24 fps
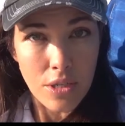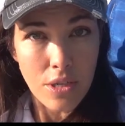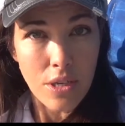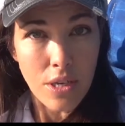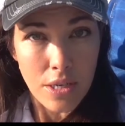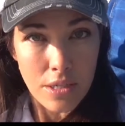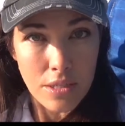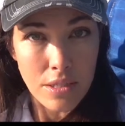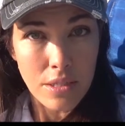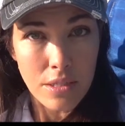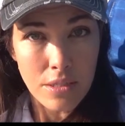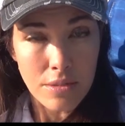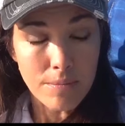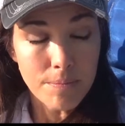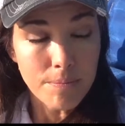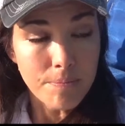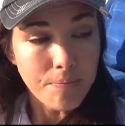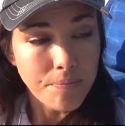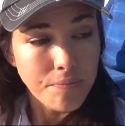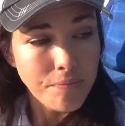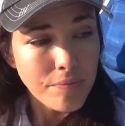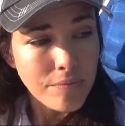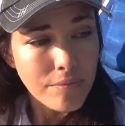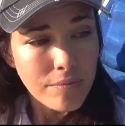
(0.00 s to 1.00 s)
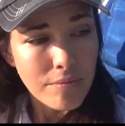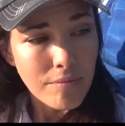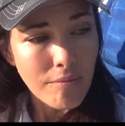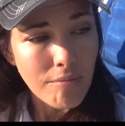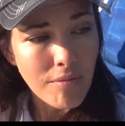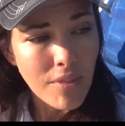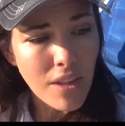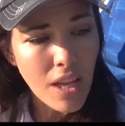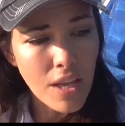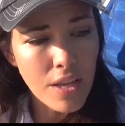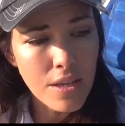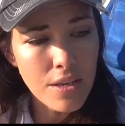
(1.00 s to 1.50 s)
did.
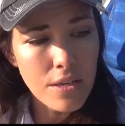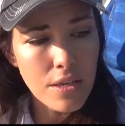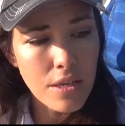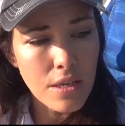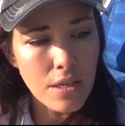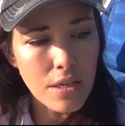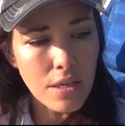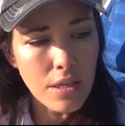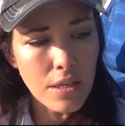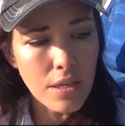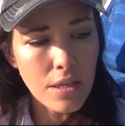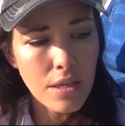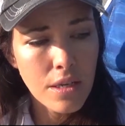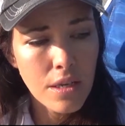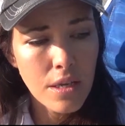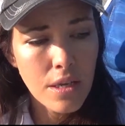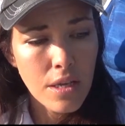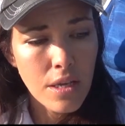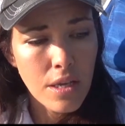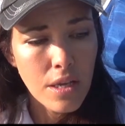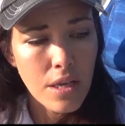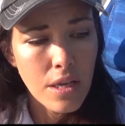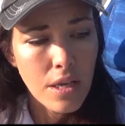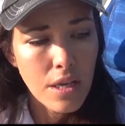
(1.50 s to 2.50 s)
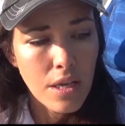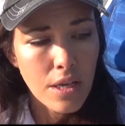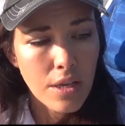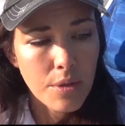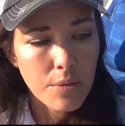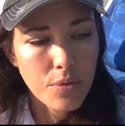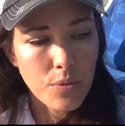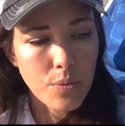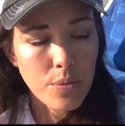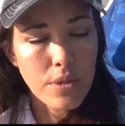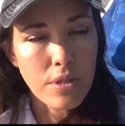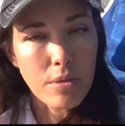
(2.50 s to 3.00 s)
And it
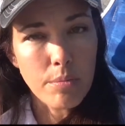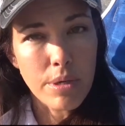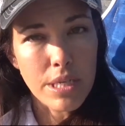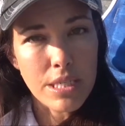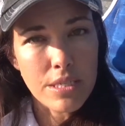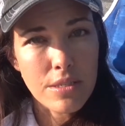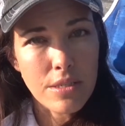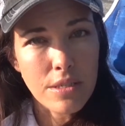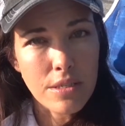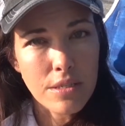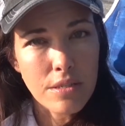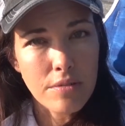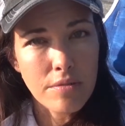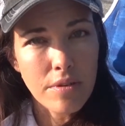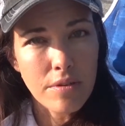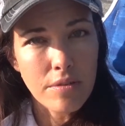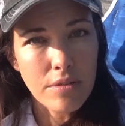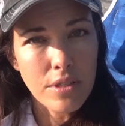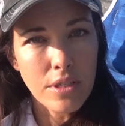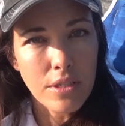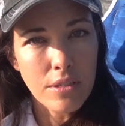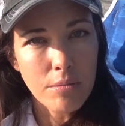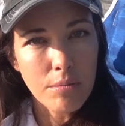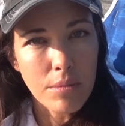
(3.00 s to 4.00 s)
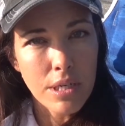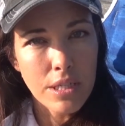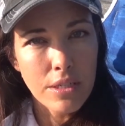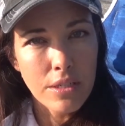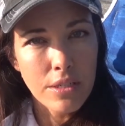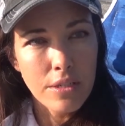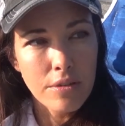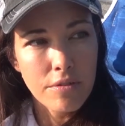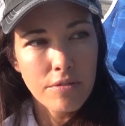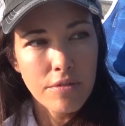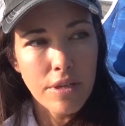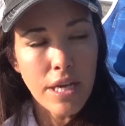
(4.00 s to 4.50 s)
was one of the best things I've ever done in my
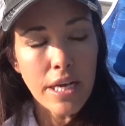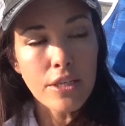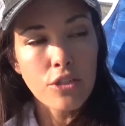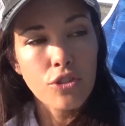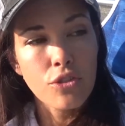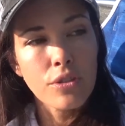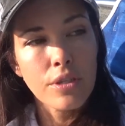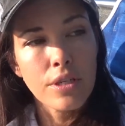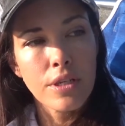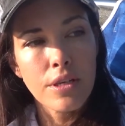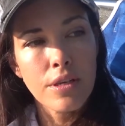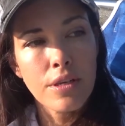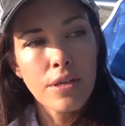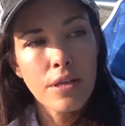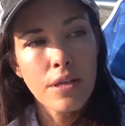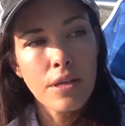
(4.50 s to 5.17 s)
life. Actually,